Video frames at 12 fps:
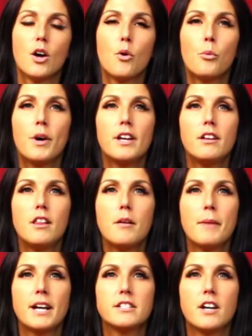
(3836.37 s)
Will
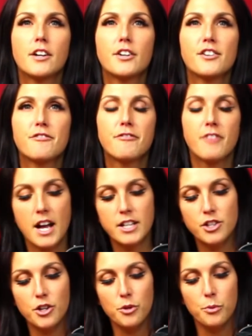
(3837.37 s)
my daughter find
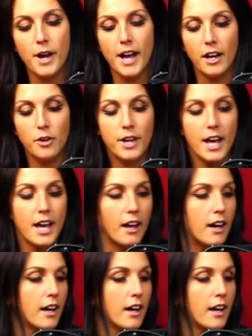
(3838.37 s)
her way? Okay.